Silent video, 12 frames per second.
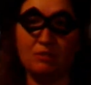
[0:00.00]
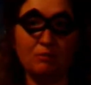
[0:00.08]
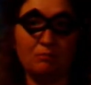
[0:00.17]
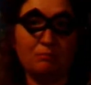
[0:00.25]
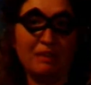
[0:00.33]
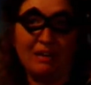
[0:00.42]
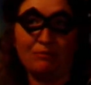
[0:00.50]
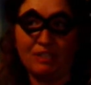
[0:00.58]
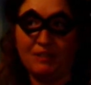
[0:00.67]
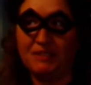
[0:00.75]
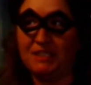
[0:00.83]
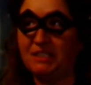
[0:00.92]
Matt
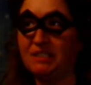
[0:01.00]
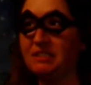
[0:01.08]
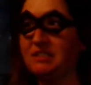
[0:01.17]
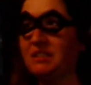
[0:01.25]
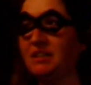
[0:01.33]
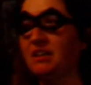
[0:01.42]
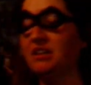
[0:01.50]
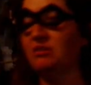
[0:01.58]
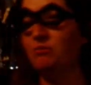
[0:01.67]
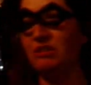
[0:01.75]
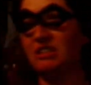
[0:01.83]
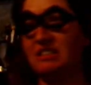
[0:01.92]
Reeves is the
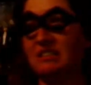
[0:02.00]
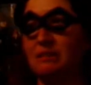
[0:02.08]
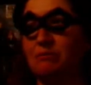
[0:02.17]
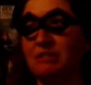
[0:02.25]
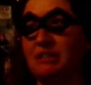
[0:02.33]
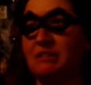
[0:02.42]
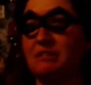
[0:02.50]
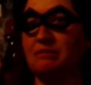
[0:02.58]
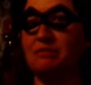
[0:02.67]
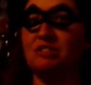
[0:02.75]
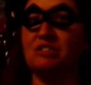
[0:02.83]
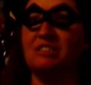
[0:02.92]
one that
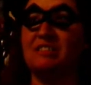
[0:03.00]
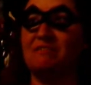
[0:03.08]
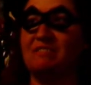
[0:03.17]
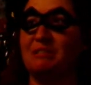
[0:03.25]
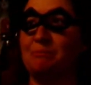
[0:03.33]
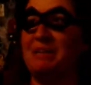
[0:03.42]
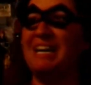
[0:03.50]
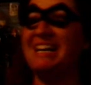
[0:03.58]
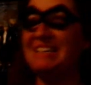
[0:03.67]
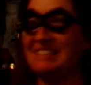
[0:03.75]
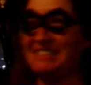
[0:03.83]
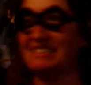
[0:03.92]
is gonna have around
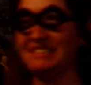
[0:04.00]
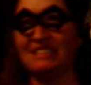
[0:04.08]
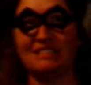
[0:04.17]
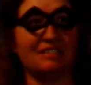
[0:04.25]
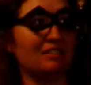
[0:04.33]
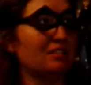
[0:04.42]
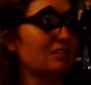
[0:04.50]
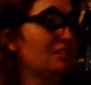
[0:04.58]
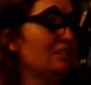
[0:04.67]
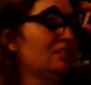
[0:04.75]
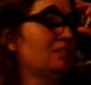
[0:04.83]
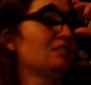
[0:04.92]
patents in it.
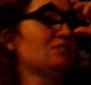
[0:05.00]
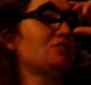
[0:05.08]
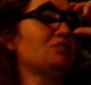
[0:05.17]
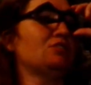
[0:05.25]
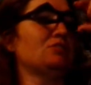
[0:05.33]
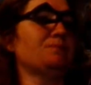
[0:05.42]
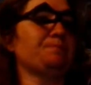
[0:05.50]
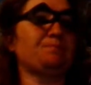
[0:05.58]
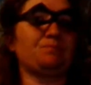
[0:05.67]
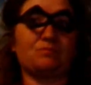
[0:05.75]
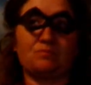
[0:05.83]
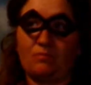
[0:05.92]
So
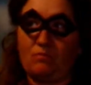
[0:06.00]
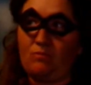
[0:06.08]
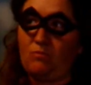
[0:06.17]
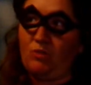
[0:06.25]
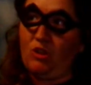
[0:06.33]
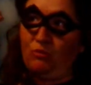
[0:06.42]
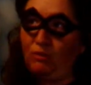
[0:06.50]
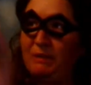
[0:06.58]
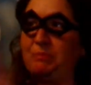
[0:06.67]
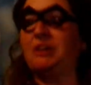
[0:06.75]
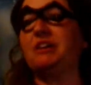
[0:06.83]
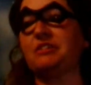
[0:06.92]
why
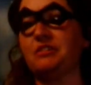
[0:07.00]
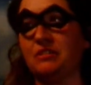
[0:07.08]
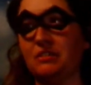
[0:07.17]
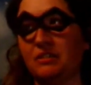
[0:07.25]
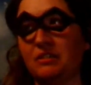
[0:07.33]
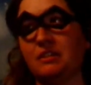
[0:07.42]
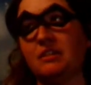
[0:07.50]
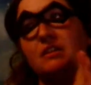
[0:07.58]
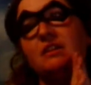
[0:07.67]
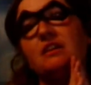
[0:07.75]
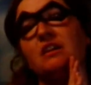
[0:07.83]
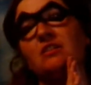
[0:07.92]
bother?
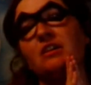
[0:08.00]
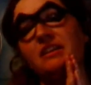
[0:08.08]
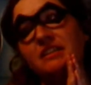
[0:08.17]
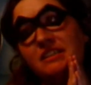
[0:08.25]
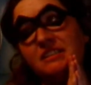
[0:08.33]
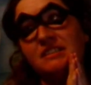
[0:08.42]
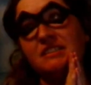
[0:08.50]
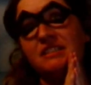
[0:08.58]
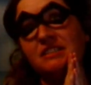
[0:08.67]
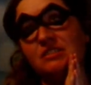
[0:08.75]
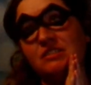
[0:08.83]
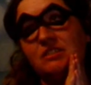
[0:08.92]
A lot of these scenes
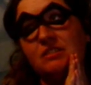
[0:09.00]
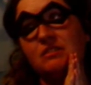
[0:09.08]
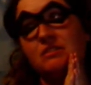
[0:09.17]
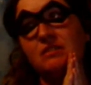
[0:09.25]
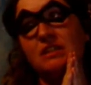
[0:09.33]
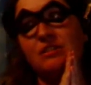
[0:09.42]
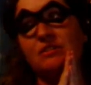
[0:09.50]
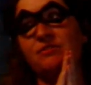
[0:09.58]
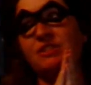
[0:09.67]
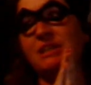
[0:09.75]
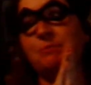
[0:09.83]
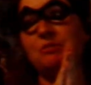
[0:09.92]
that for the
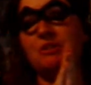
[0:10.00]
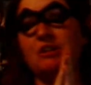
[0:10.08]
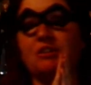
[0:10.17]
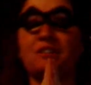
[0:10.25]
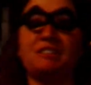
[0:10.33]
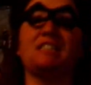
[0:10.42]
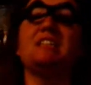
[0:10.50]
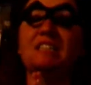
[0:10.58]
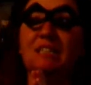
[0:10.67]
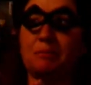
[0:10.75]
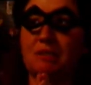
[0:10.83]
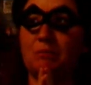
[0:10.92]
epilogue are setting
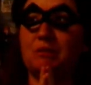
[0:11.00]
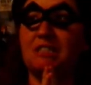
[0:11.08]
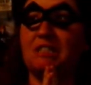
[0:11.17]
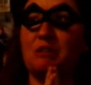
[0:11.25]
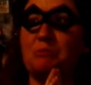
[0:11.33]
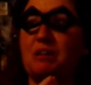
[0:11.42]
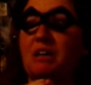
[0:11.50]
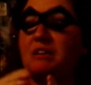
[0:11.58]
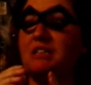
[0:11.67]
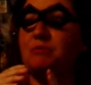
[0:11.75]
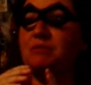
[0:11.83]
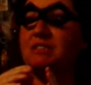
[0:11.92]
up something that probably
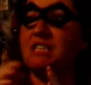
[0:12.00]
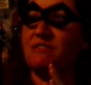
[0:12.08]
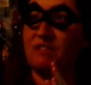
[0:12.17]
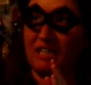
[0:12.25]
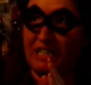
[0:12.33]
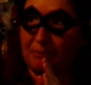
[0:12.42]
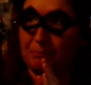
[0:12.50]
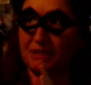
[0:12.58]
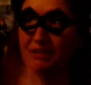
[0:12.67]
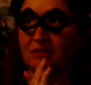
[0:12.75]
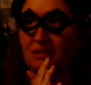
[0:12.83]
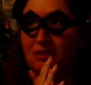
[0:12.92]
will never happen.